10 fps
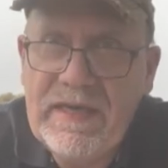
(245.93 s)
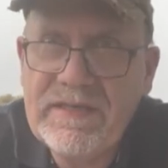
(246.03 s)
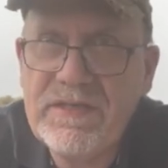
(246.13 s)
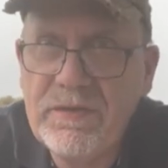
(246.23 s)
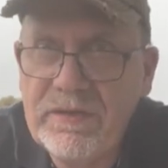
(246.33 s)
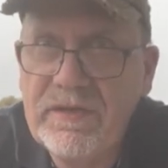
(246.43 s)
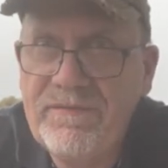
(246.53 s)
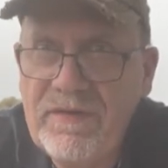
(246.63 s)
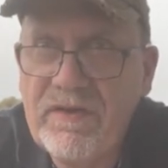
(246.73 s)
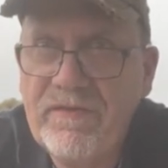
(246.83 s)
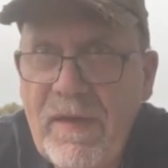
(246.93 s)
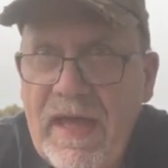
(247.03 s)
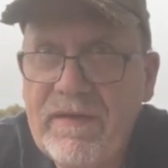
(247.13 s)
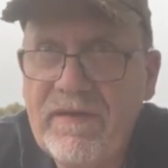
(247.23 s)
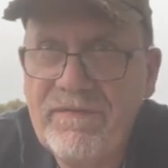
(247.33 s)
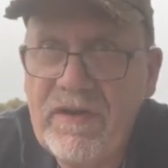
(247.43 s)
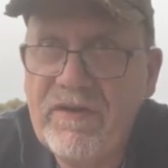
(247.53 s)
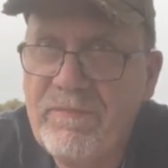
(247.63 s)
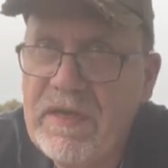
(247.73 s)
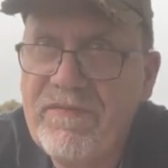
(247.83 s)
It's not the fear of man, the
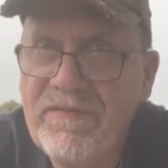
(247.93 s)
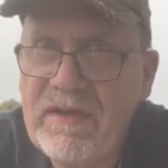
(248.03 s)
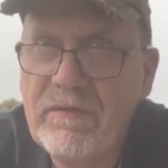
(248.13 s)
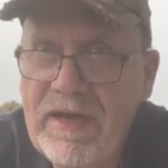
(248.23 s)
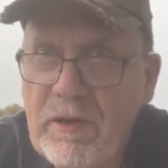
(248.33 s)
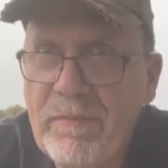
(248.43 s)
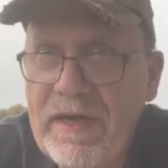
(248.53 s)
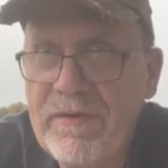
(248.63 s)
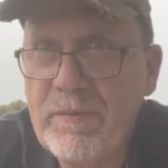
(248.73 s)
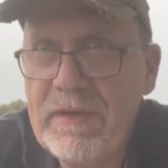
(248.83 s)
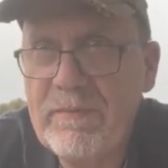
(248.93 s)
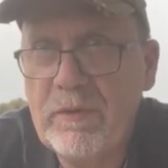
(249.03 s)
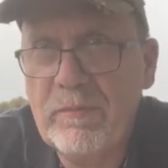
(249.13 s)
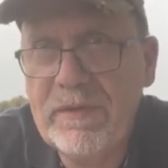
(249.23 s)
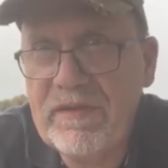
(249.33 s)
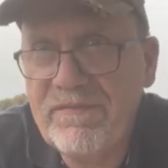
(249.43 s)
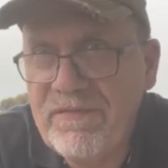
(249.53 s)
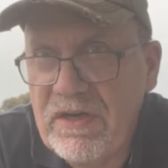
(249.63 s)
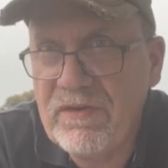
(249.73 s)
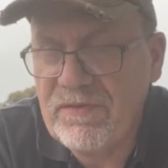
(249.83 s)
fear of being found out by other people, but the
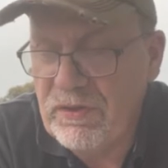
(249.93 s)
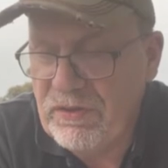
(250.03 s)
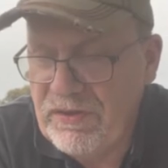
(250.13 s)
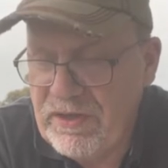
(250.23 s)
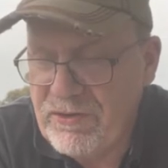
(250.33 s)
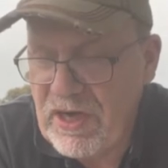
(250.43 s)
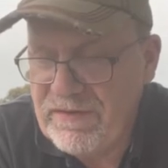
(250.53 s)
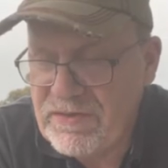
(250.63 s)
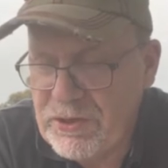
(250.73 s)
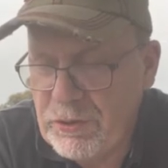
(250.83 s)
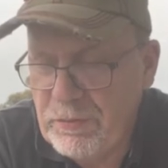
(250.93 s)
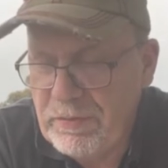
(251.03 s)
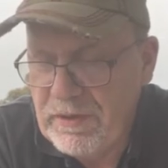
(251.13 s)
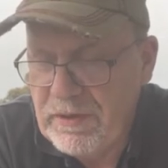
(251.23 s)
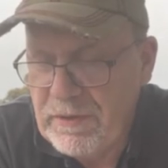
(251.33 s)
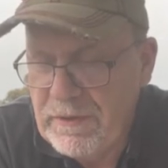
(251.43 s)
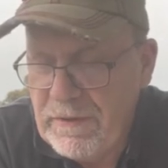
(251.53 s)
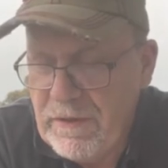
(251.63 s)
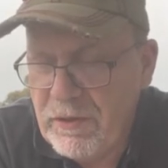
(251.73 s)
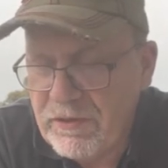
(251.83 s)
fear of God that drives Job,
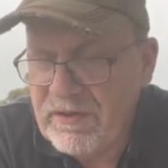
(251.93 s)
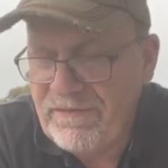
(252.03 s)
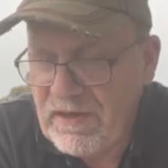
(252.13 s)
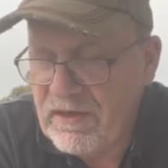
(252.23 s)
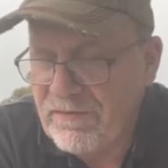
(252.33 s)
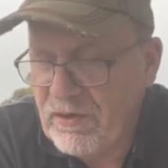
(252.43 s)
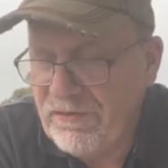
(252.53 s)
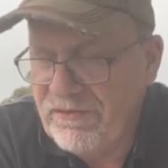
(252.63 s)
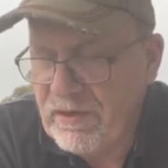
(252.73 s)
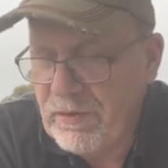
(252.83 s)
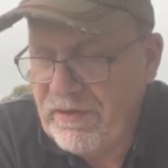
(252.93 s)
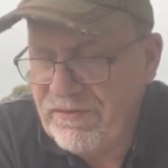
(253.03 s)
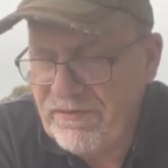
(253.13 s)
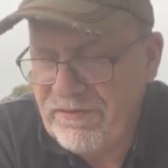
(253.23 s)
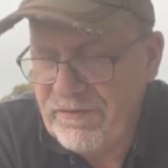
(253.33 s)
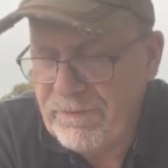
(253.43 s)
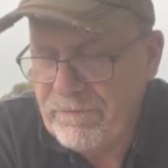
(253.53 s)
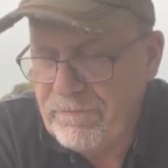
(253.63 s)
not the fear of consequences.